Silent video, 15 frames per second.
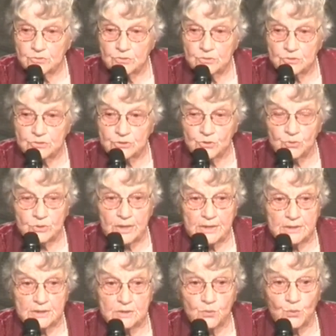donated
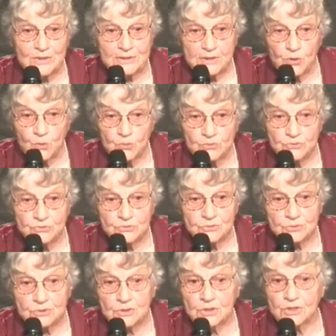windows,
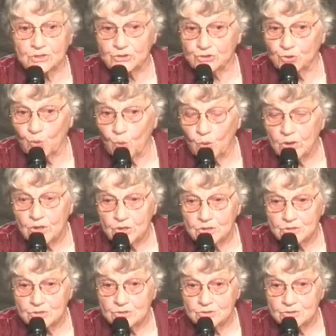doors,